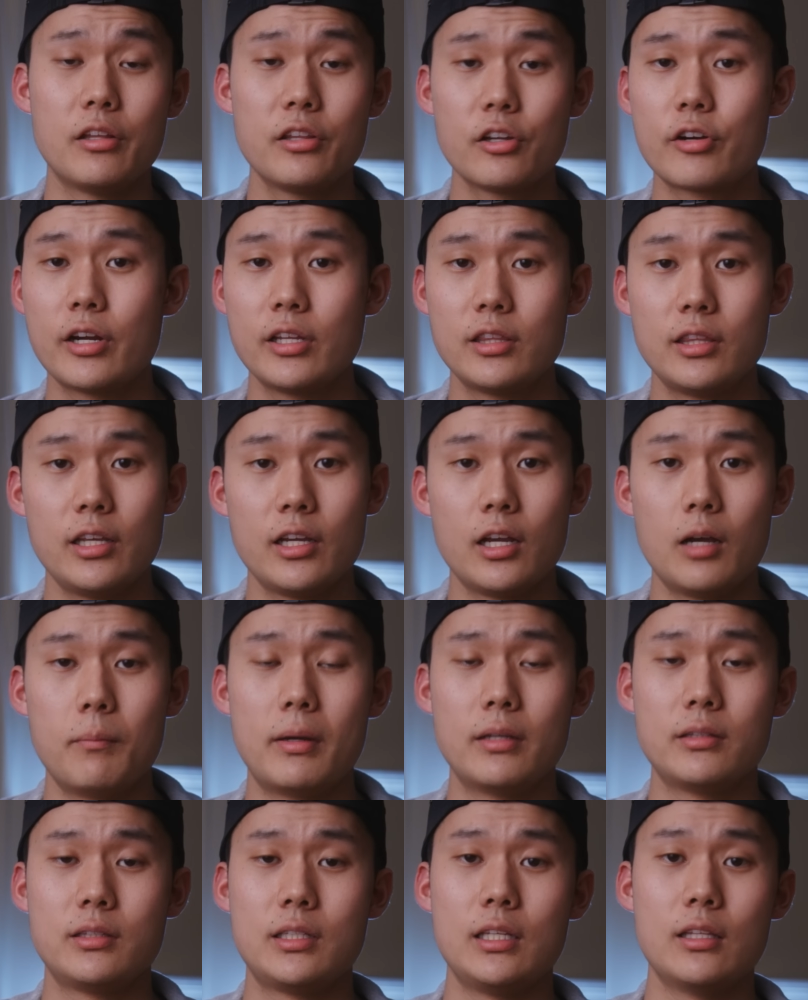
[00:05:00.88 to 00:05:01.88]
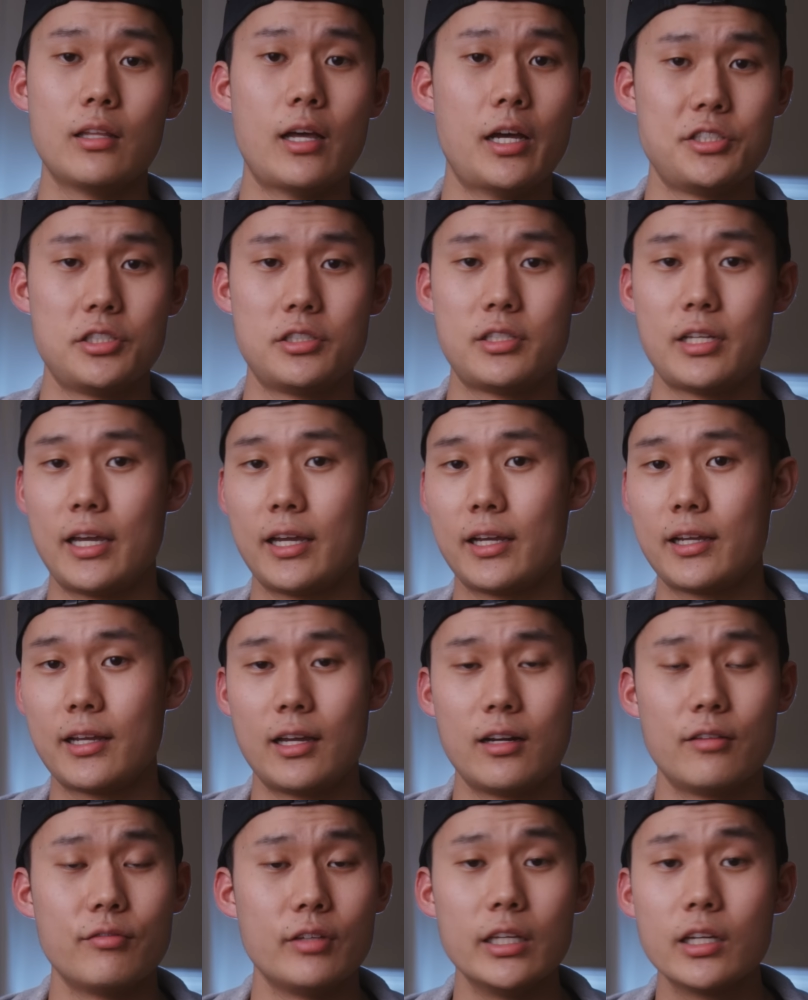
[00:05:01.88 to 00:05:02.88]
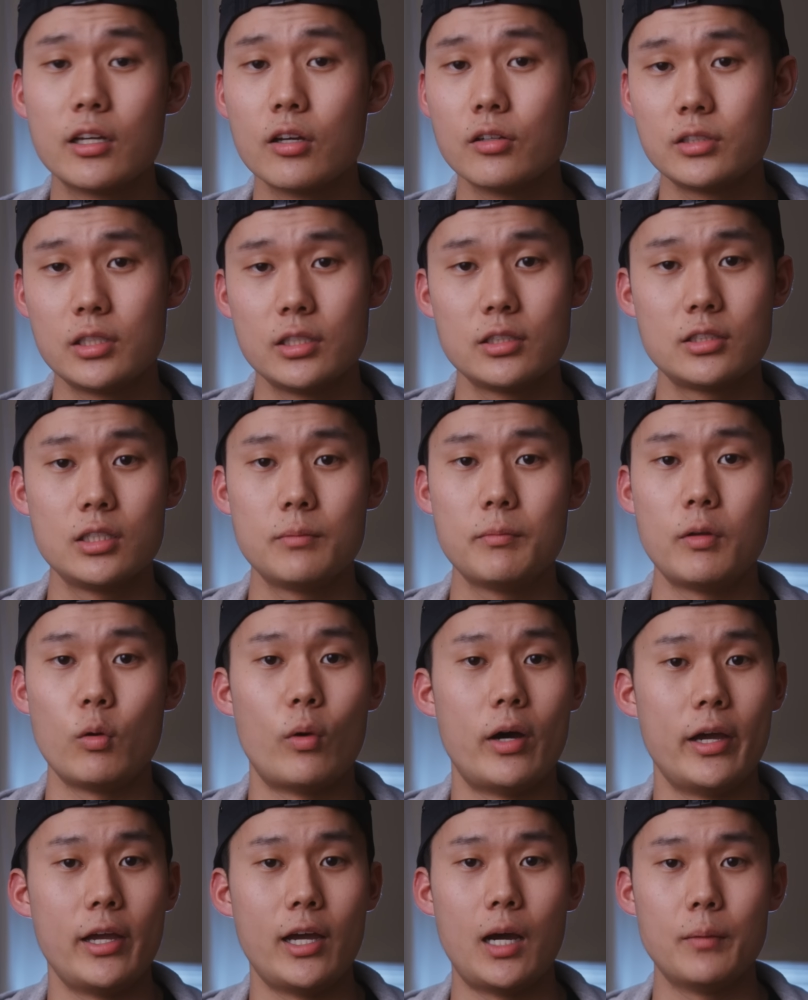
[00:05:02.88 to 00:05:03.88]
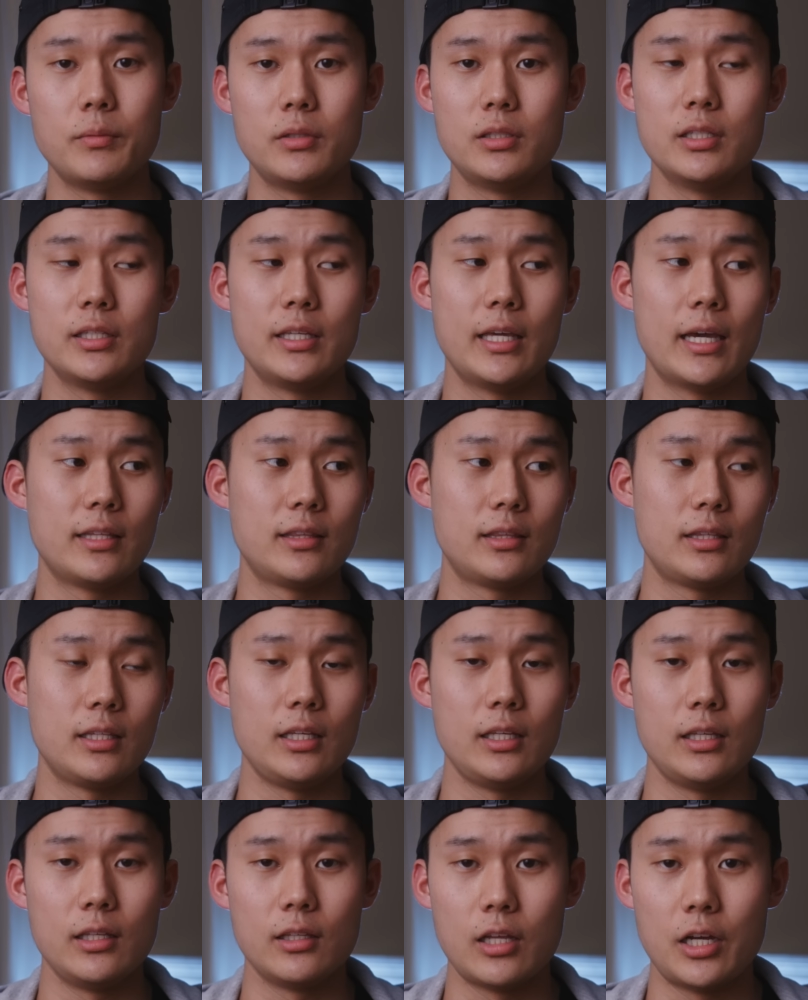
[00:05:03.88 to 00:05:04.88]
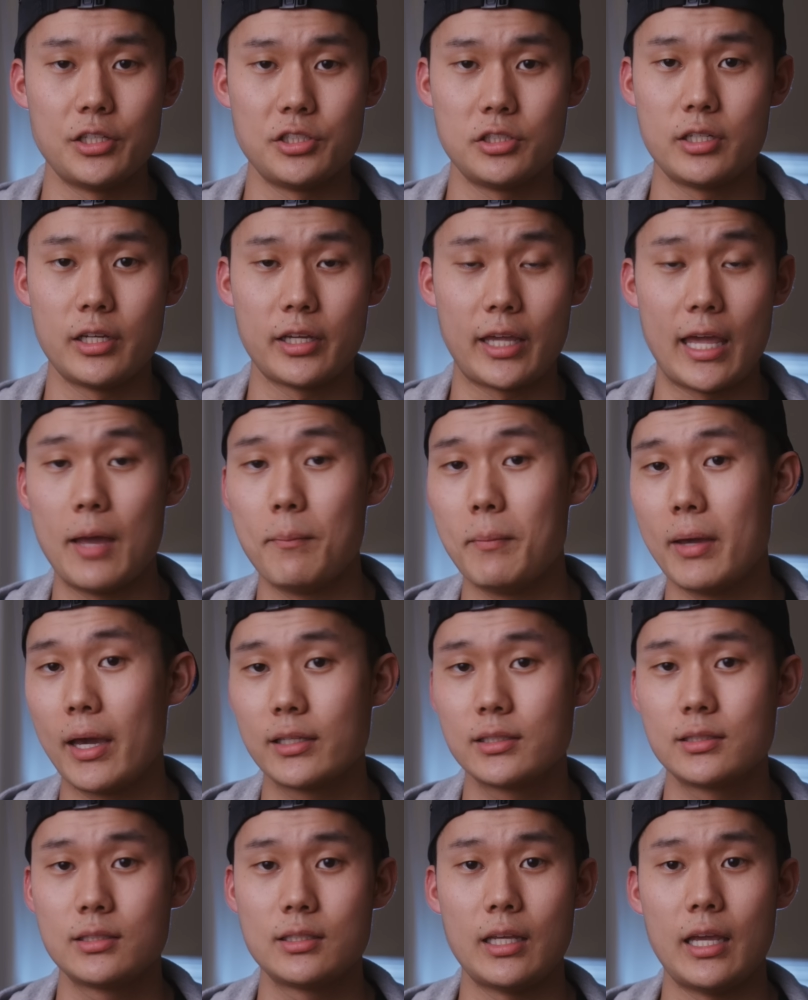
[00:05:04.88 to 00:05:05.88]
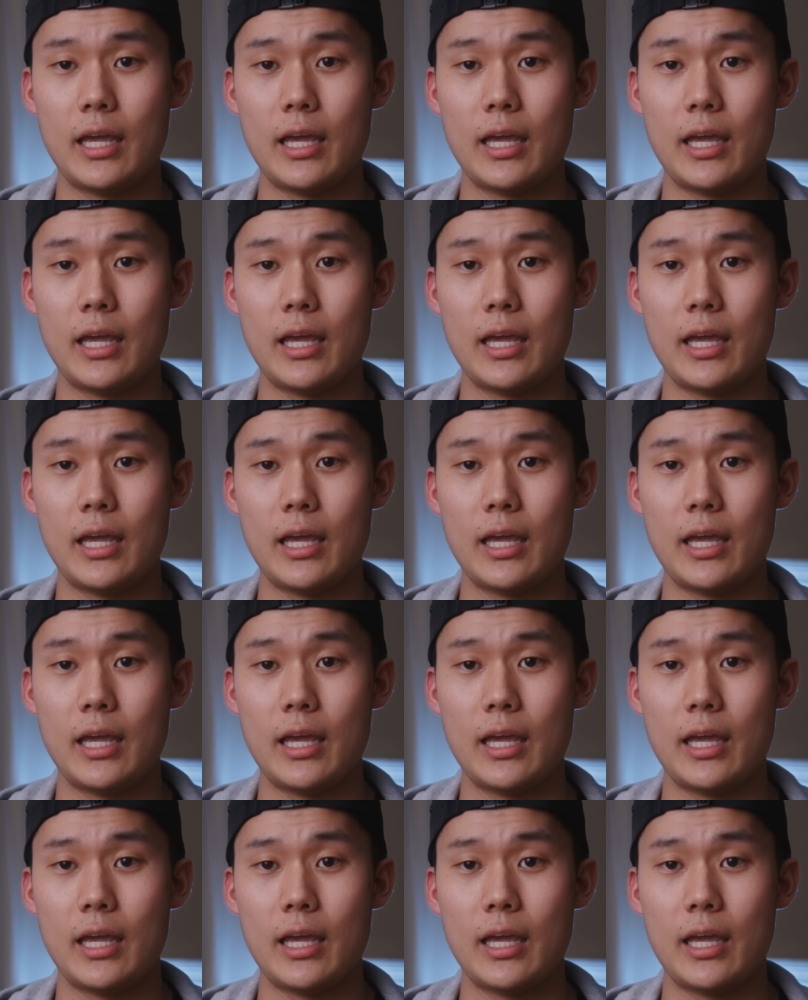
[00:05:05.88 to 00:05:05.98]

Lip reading: another great thing about the Logitech kind of ecosystem and why I opted to get the Logitech MX